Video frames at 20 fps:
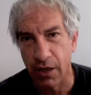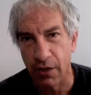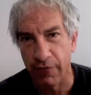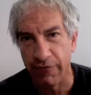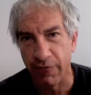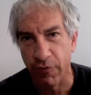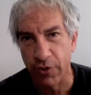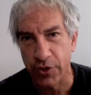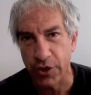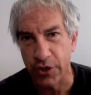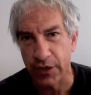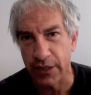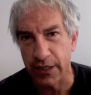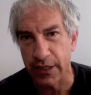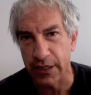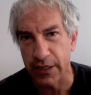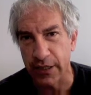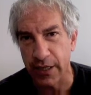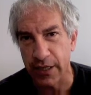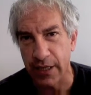
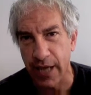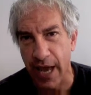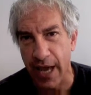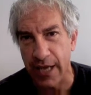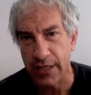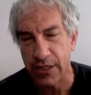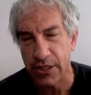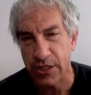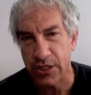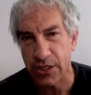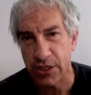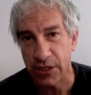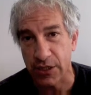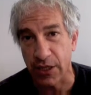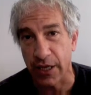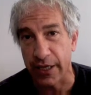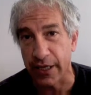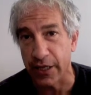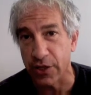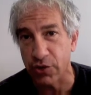Unfortunately, he has
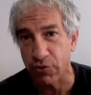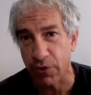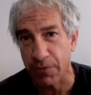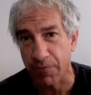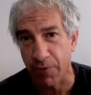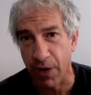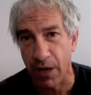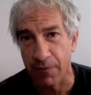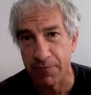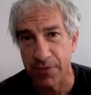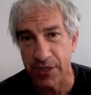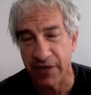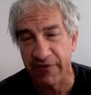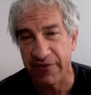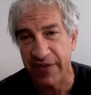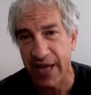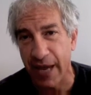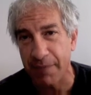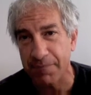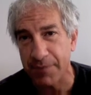slight injury problems that
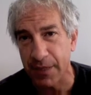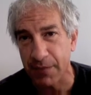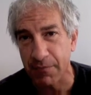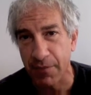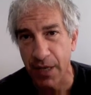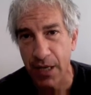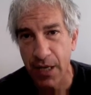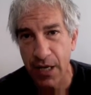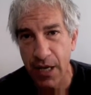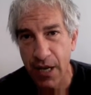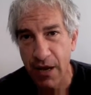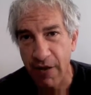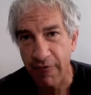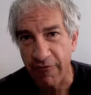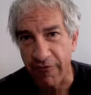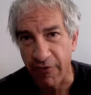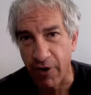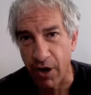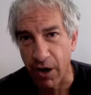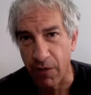have kept him
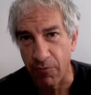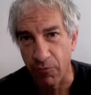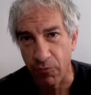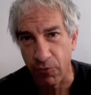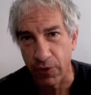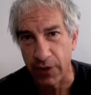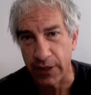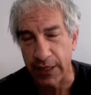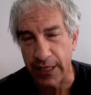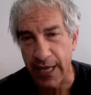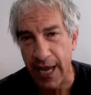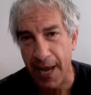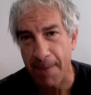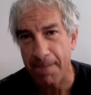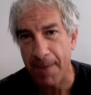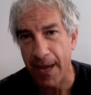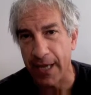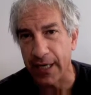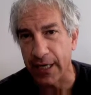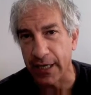from really
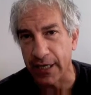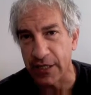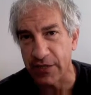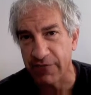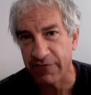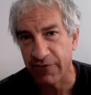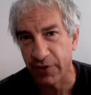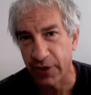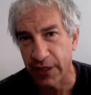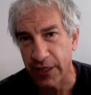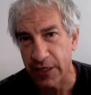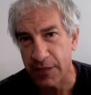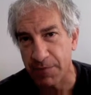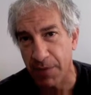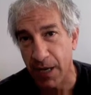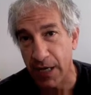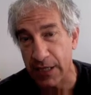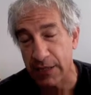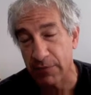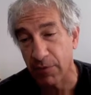campaigning as fully as
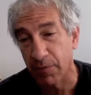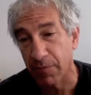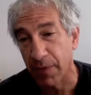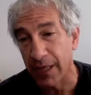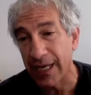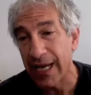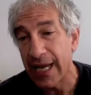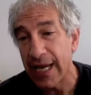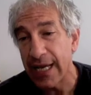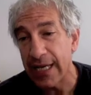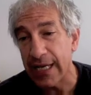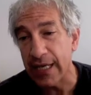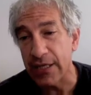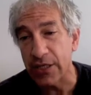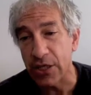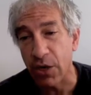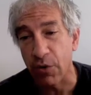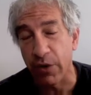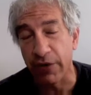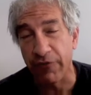possible, but he
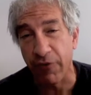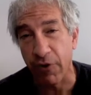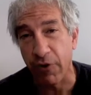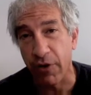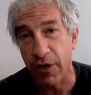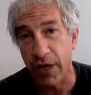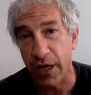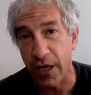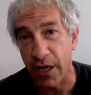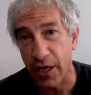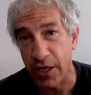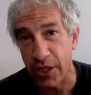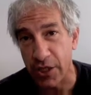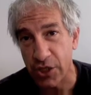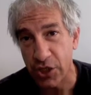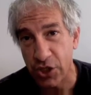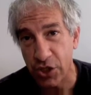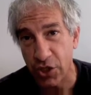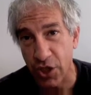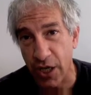is going for a
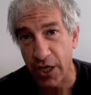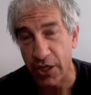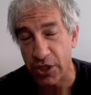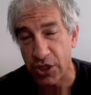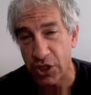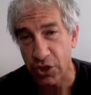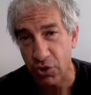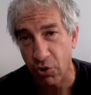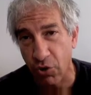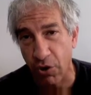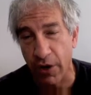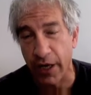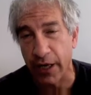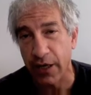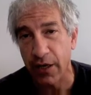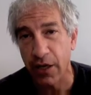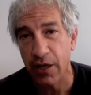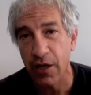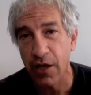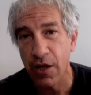historic
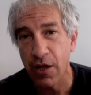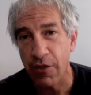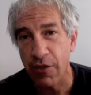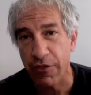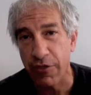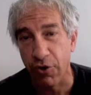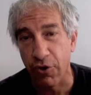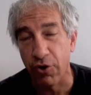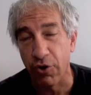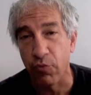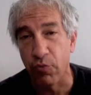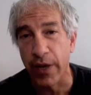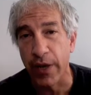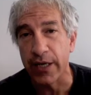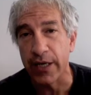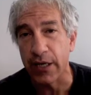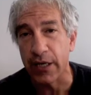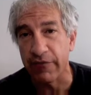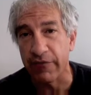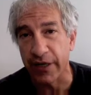third
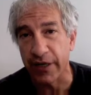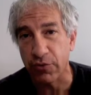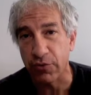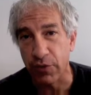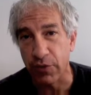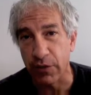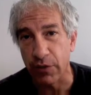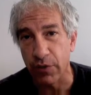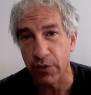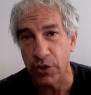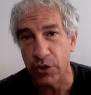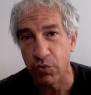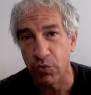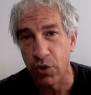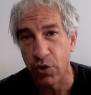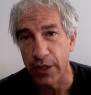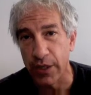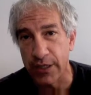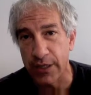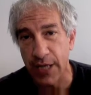Whitney victory, which
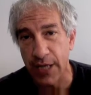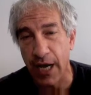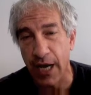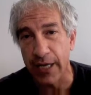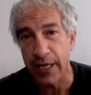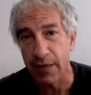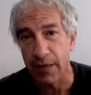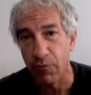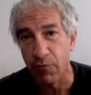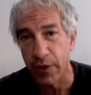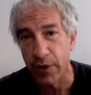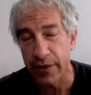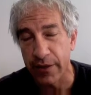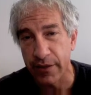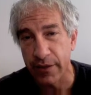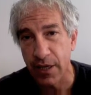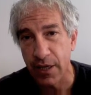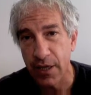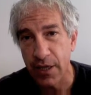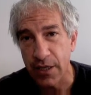would tie him
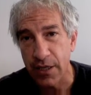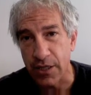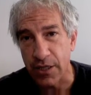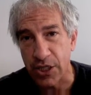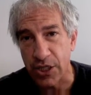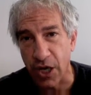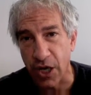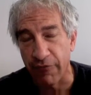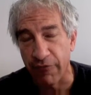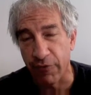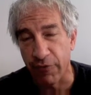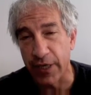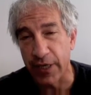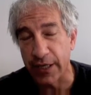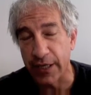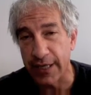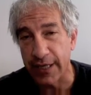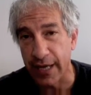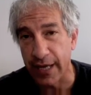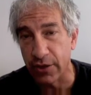with Discovery
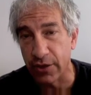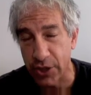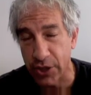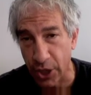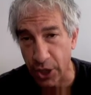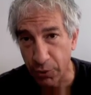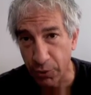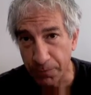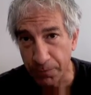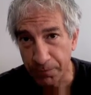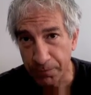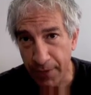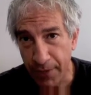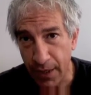and Kelso